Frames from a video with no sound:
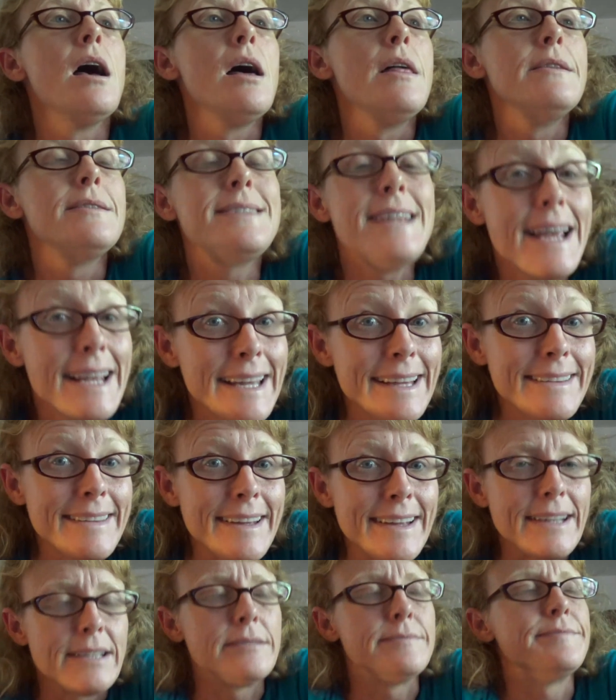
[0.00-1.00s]
Second
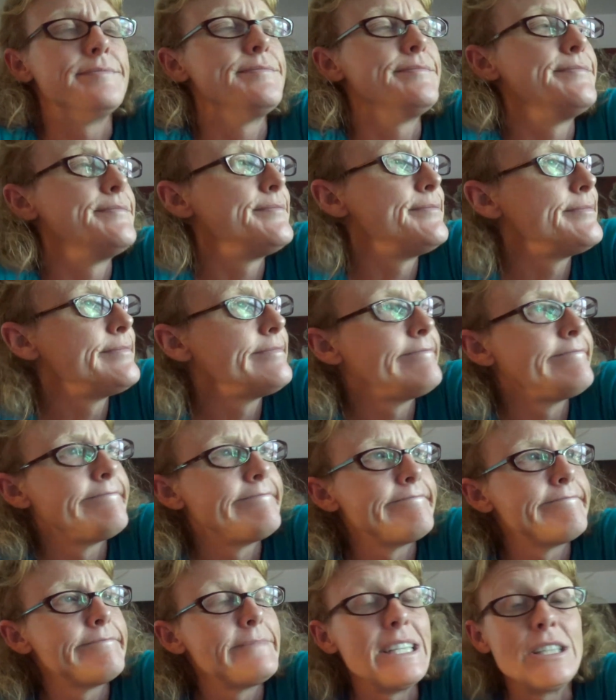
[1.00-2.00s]
thing,
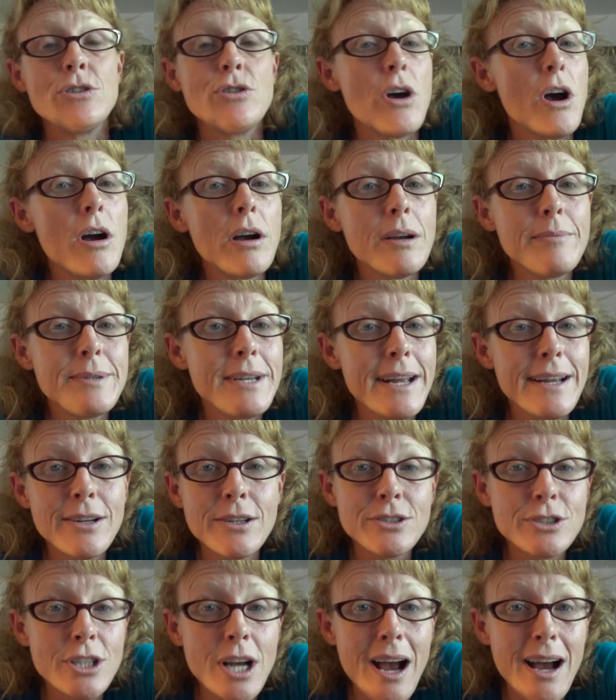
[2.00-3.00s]
get your dog up to date
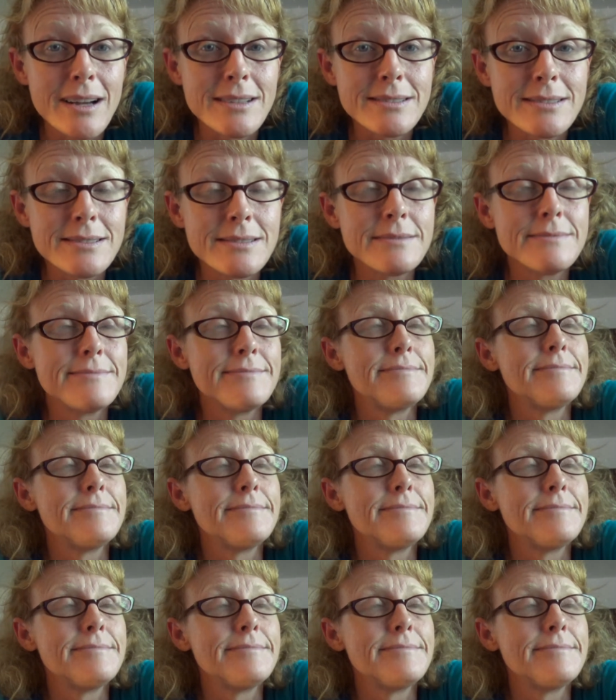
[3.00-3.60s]
on shots.